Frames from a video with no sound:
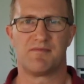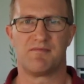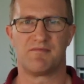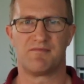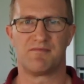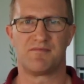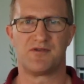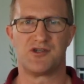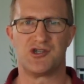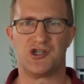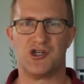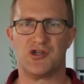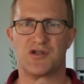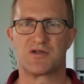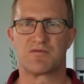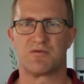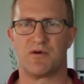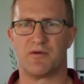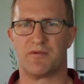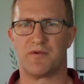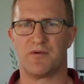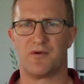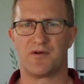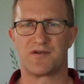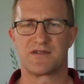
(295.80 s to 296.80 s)
produced
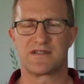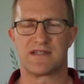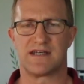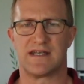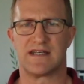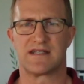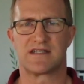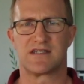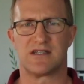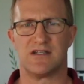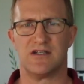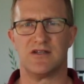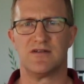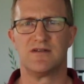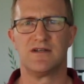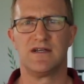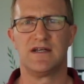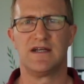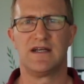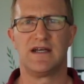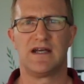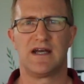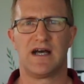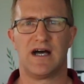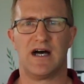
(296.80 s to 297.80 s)
what we wanted it to.
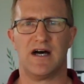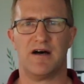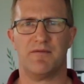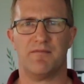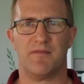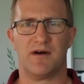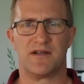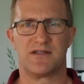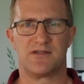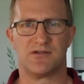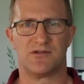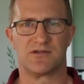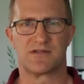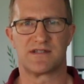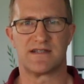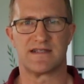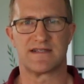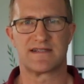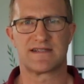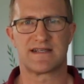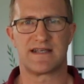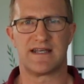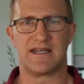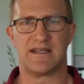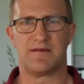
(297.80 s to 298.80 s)
My daughter's
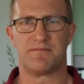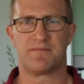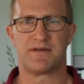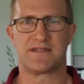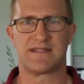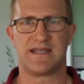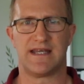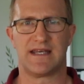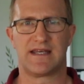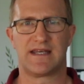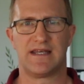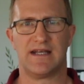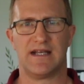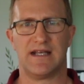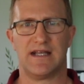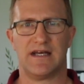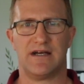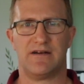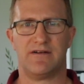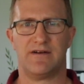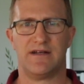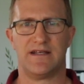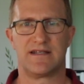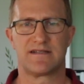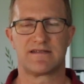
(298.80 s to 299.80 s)
skin in
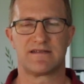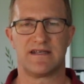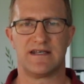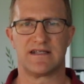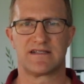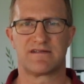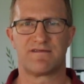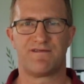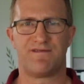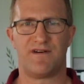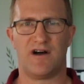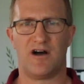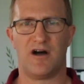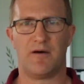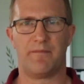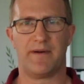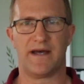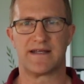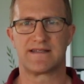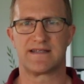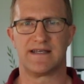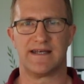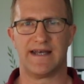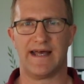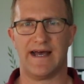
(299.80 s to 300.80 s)
particular is far
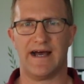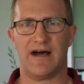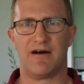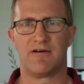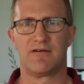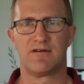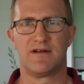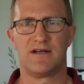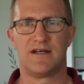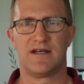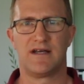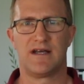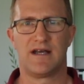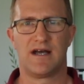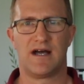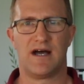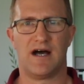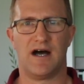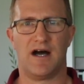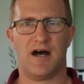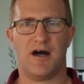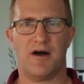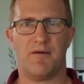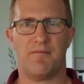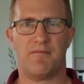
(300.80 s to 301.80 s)
better now.
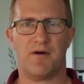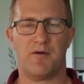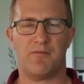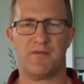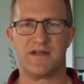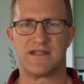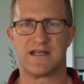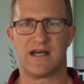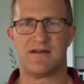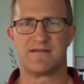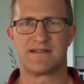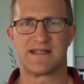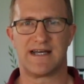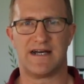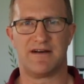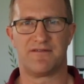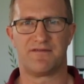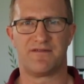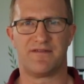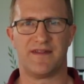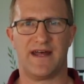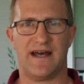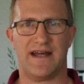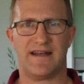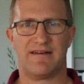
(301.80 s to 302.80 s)
and we don't
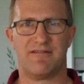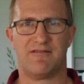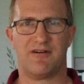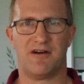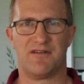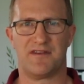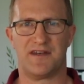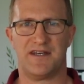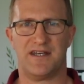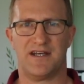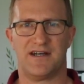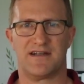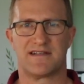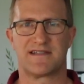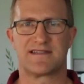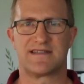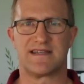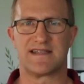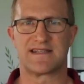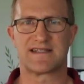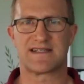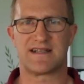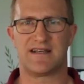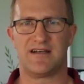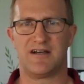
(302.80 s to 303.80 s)
have that rather nasty
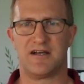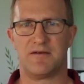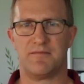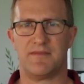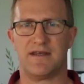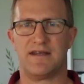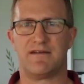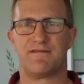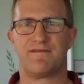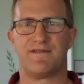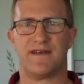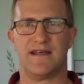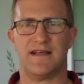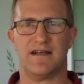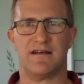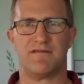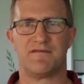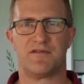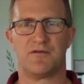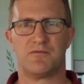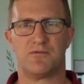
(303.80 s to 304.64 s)
slimy feel of the